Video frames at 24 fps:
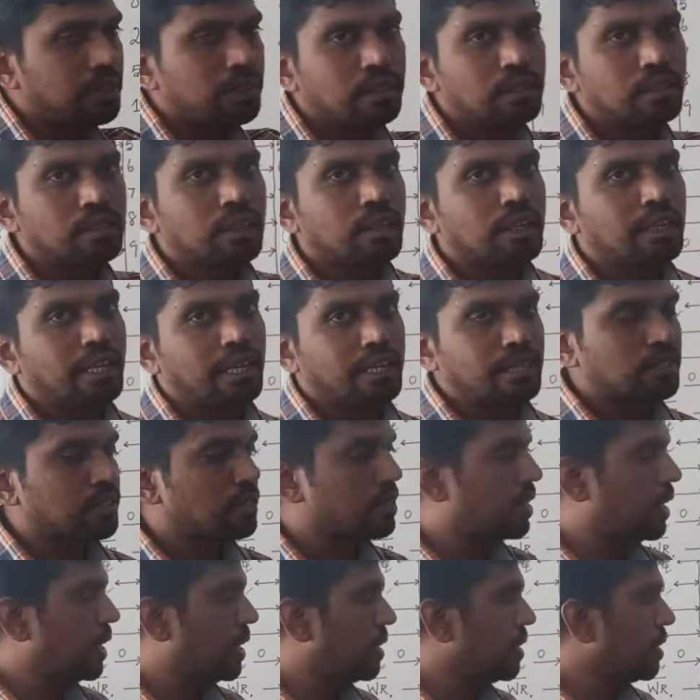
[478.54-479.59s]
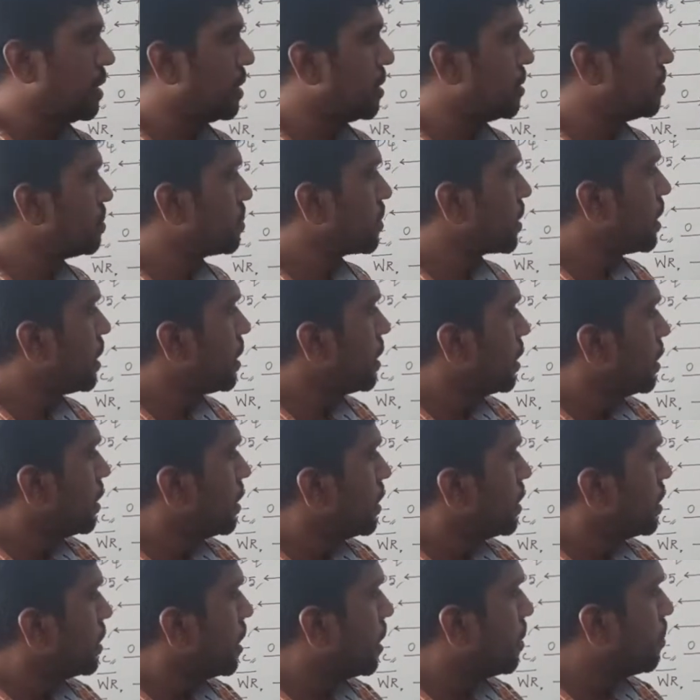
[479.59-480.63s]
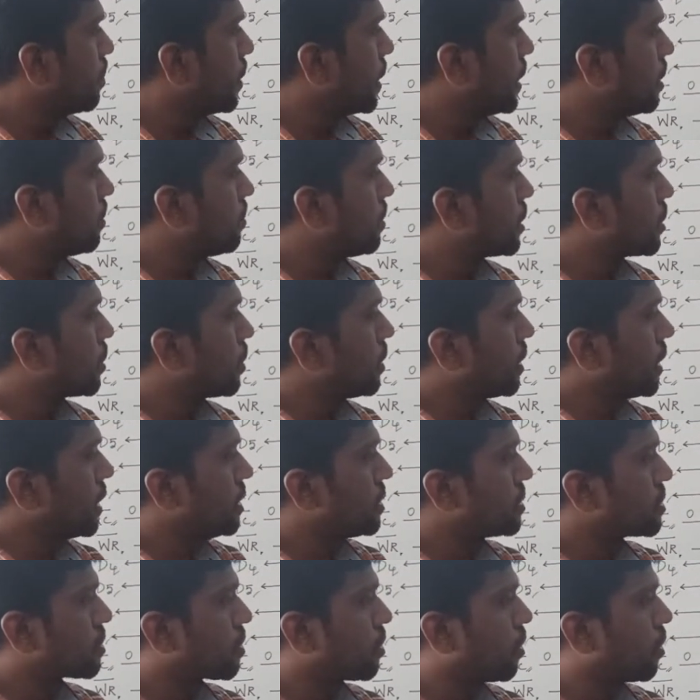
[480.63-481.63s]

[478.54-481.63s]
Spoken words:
the next data. Then pin number 20 is